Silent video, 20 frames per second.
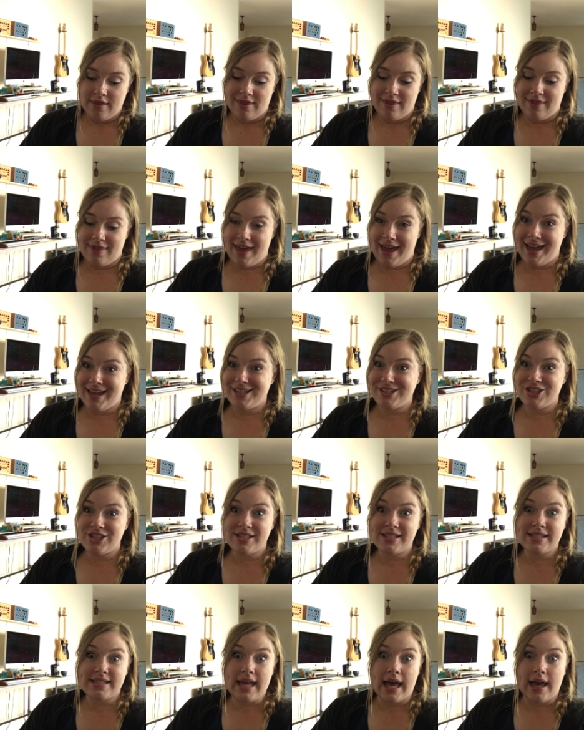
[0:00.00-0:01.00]
They
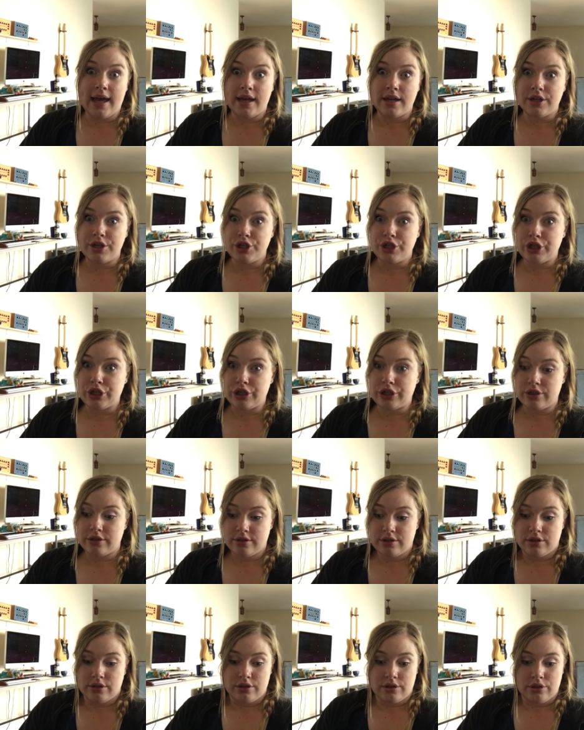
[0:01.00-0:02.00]
just said,
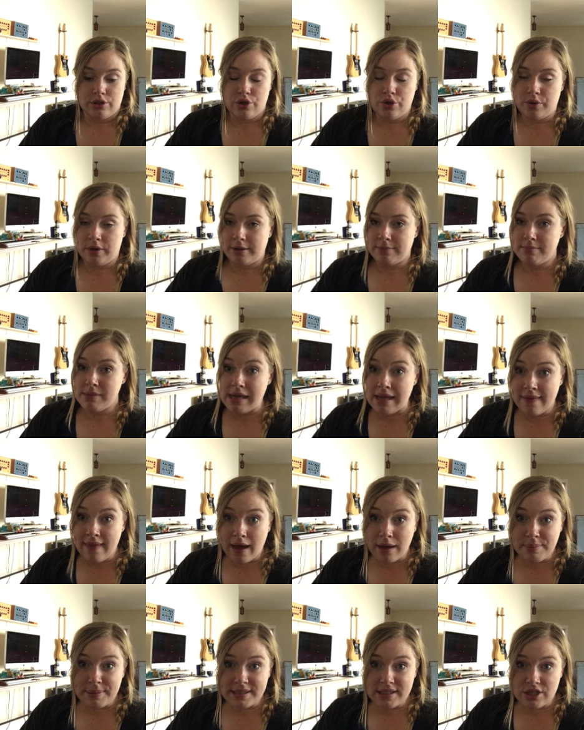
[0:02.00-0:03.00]
you can be in
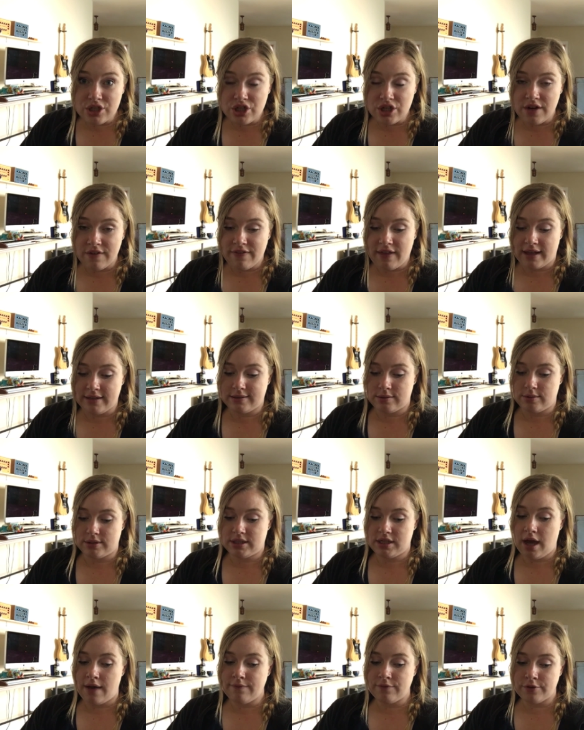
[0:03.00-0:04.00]
that position if that's what's
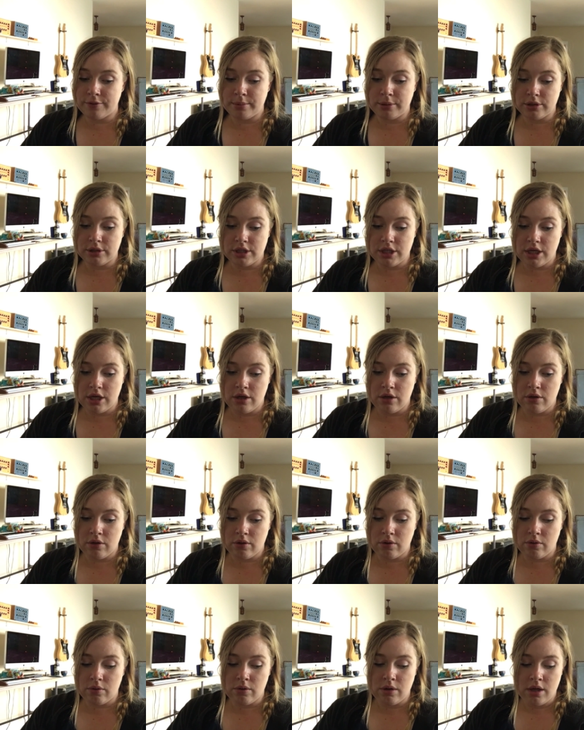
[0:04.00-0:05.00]
comfortable to
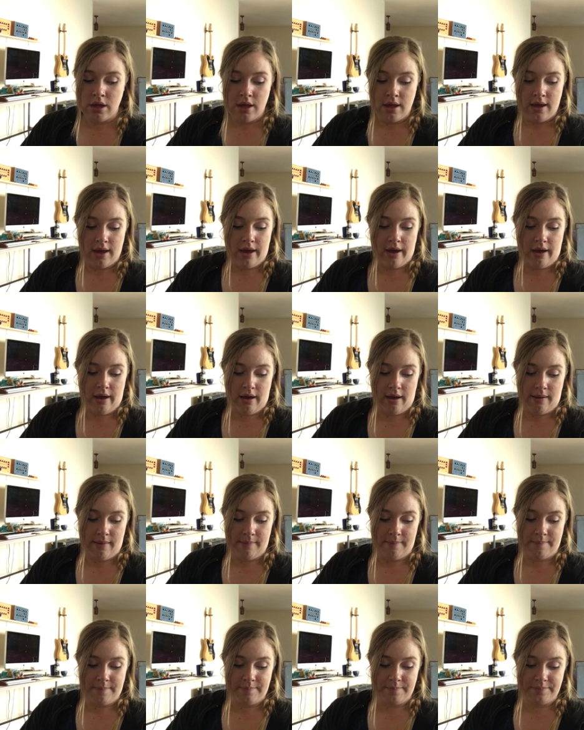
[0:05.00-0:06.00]
you.
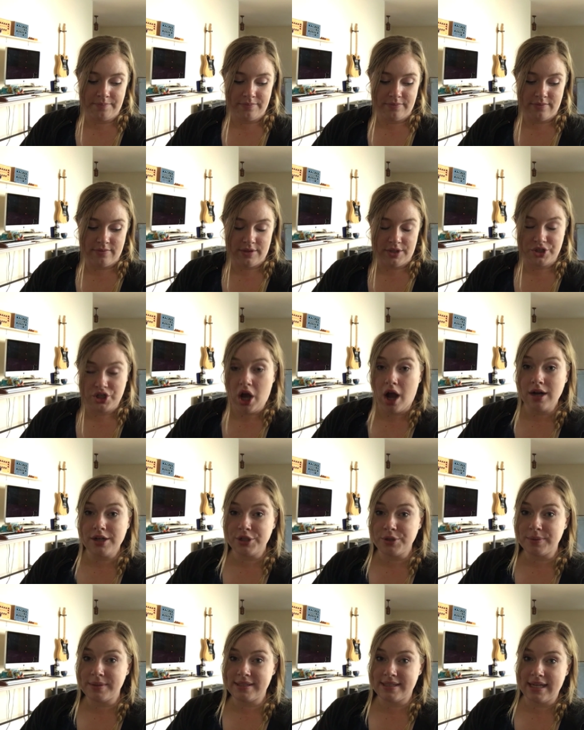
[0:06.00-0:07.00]
The
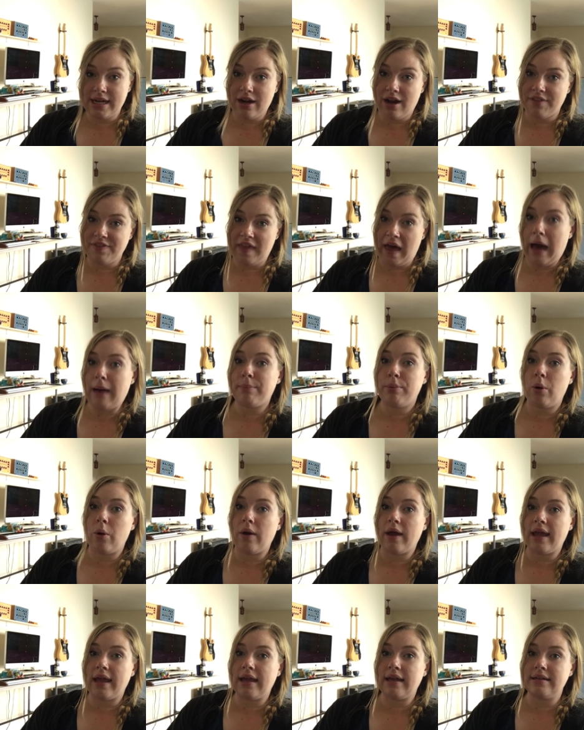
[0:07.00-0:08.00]
doctor was there at that
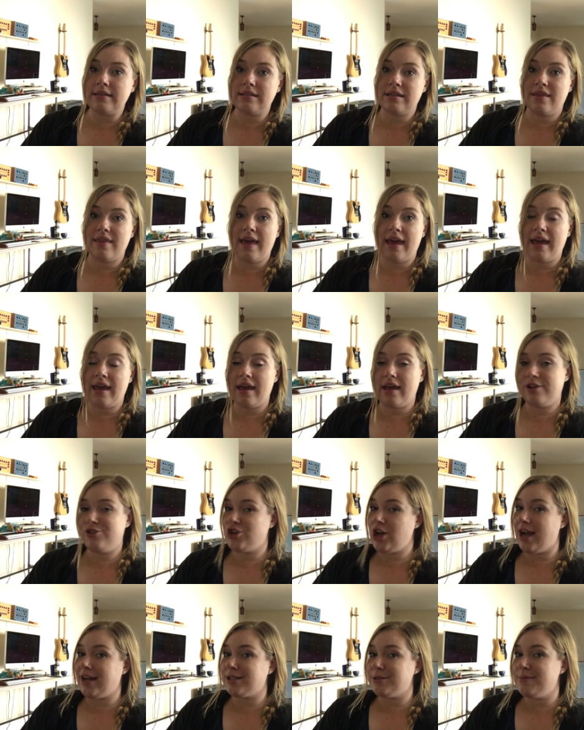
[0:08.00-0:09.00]
point. They
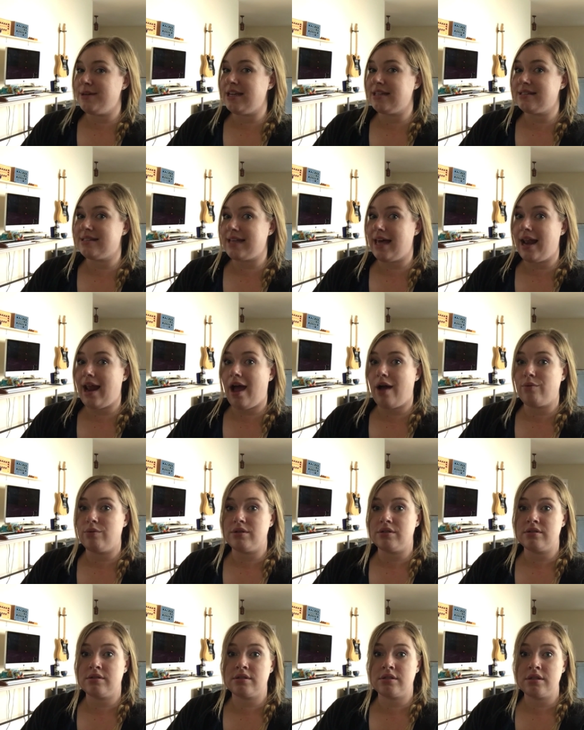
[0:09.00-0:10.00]
checked me and said I
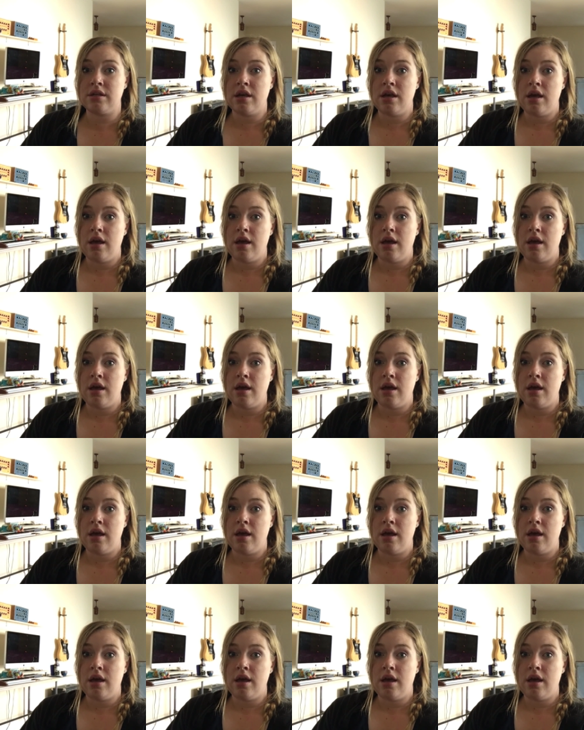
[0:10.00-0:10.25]
was